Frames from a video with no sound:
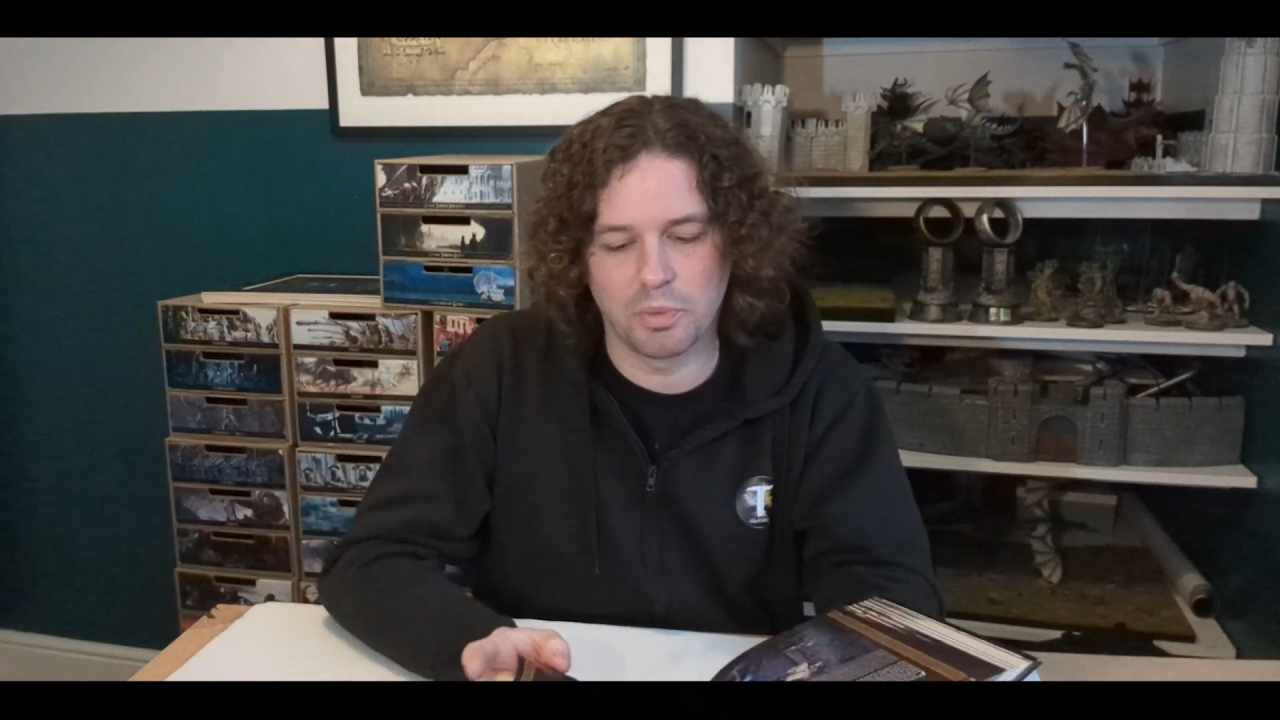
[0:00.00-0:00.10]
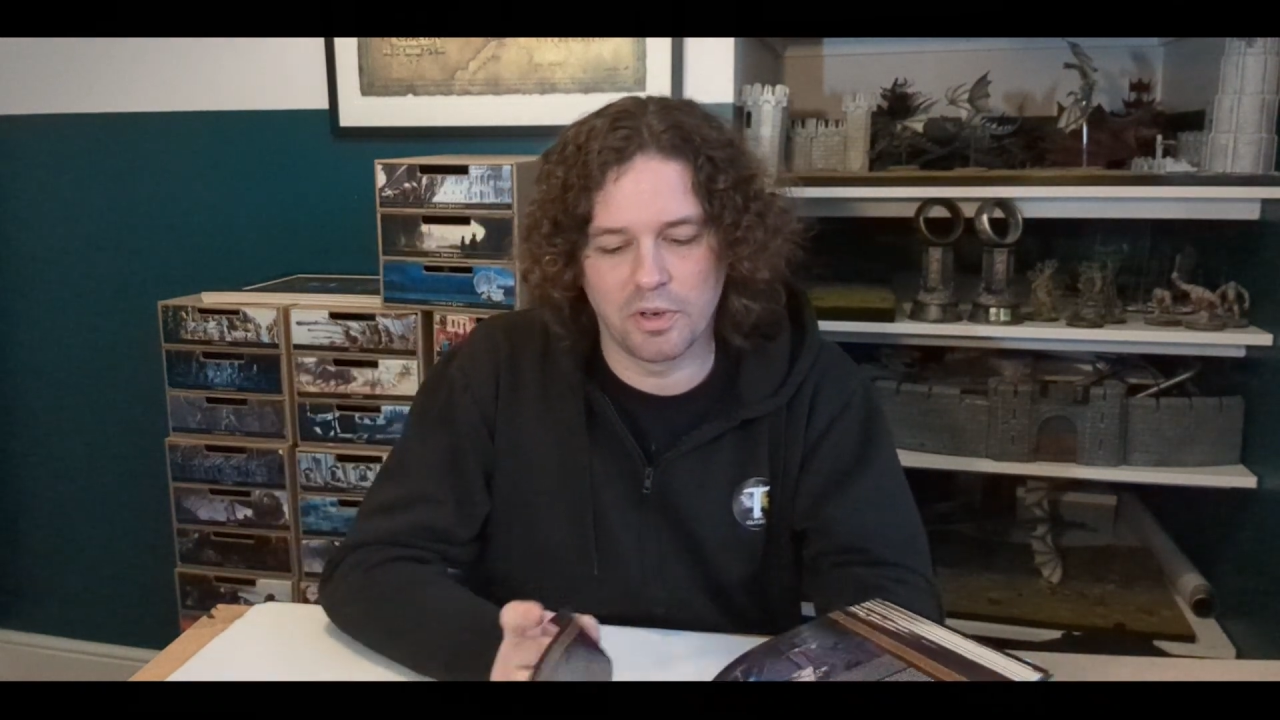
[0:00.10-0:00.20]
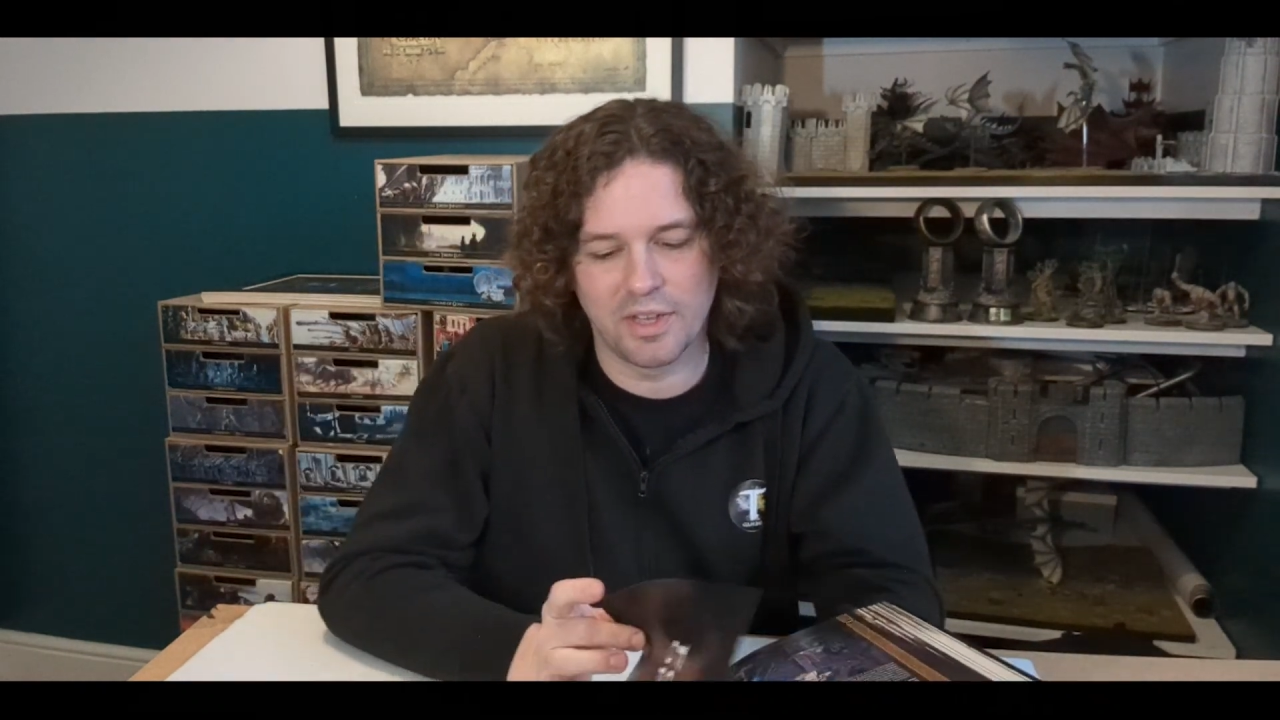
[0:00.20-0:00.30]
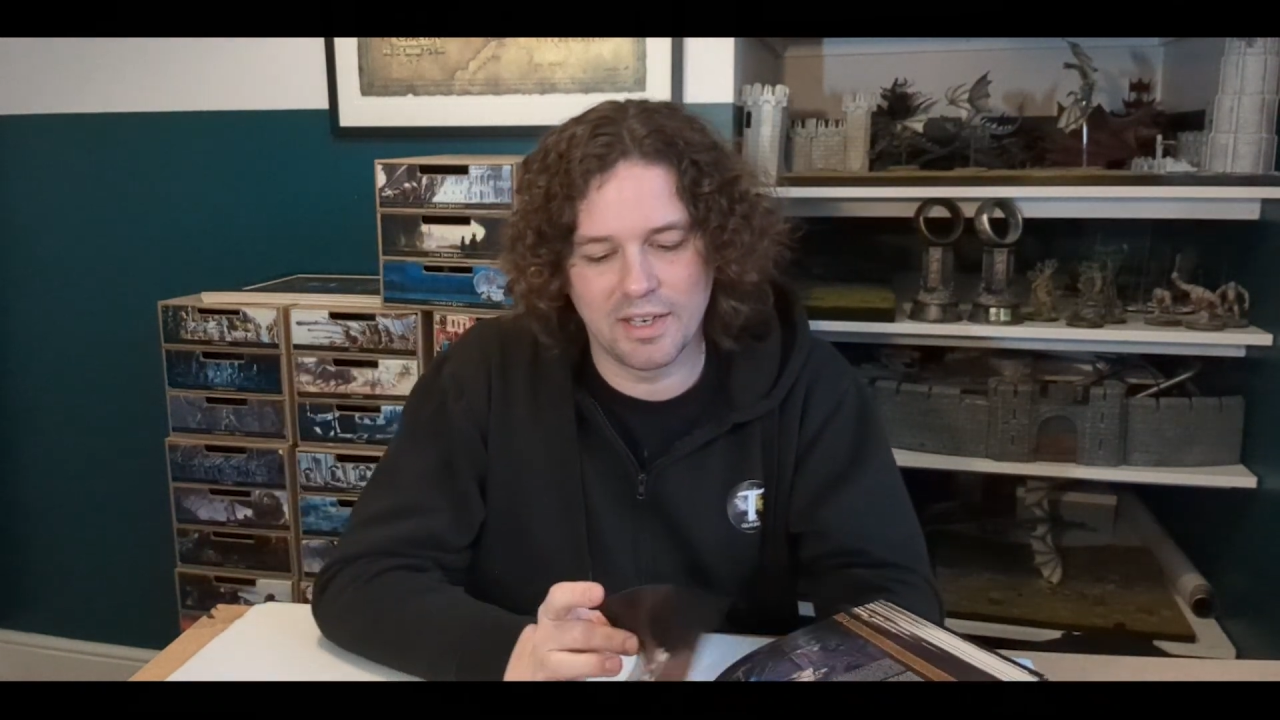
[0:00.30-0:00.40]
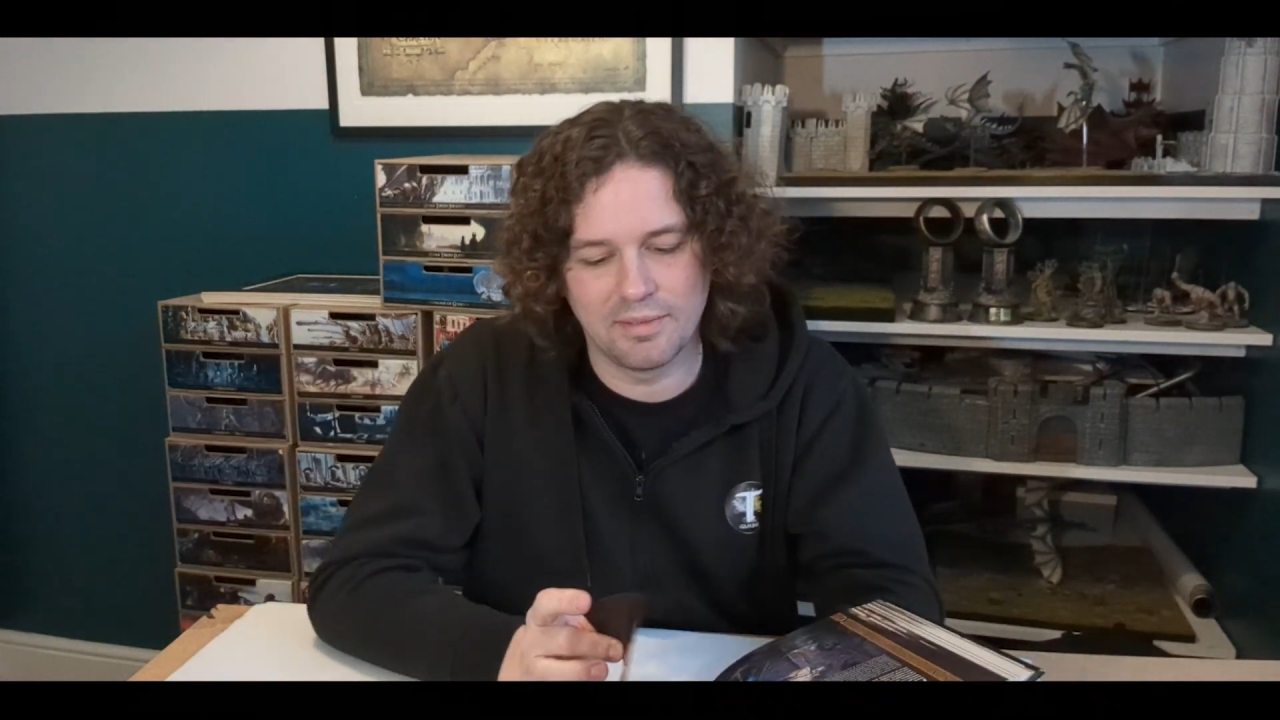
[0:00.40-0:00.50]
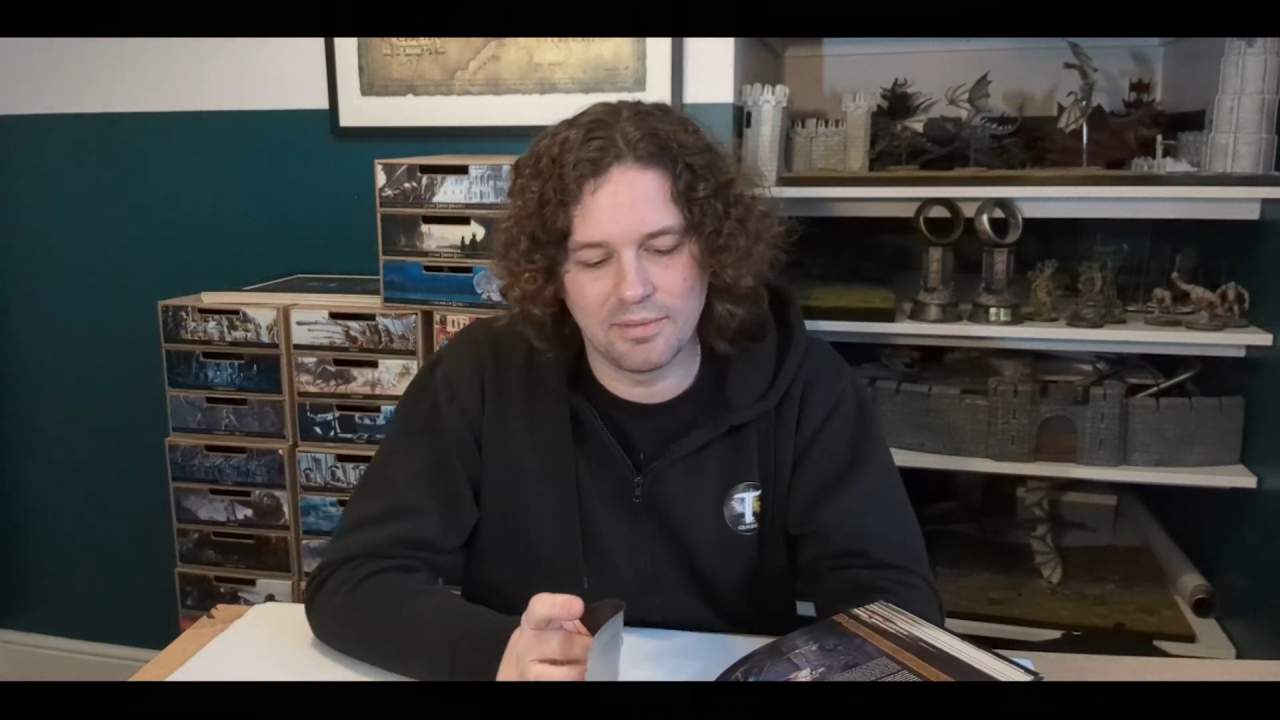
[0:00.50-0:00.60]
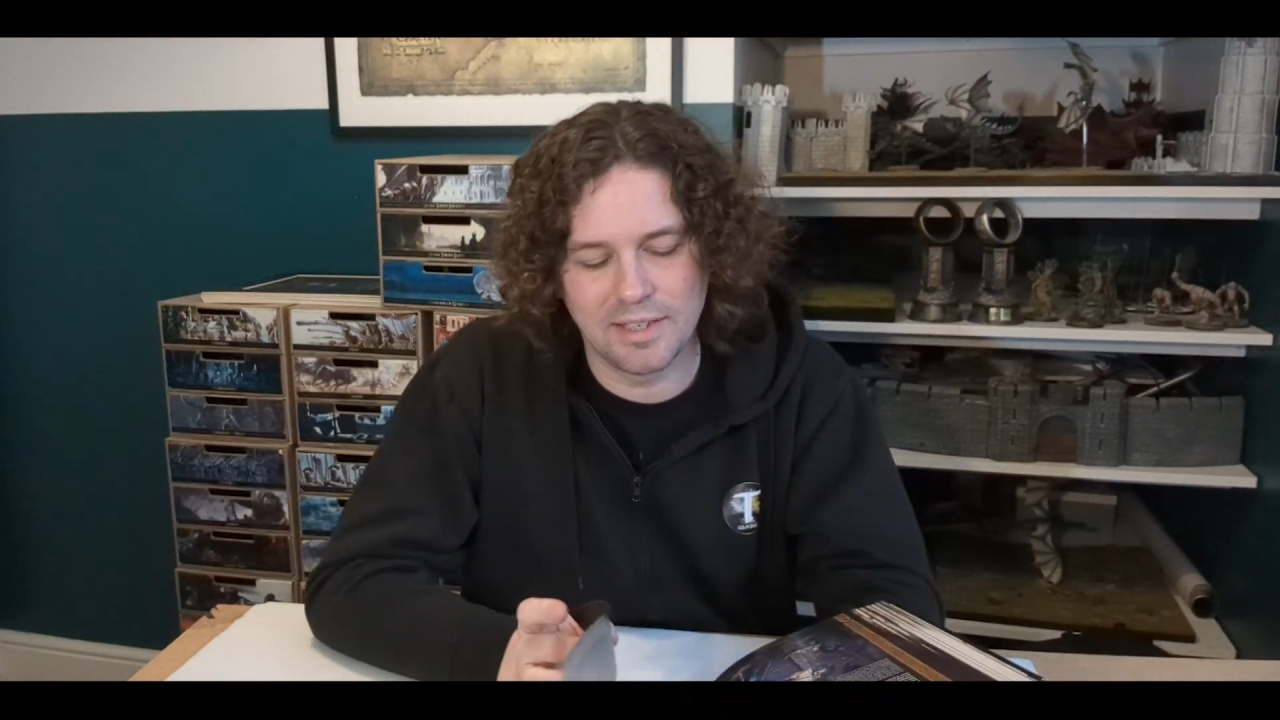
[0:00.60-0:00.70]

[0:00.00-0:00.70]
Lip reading: one of the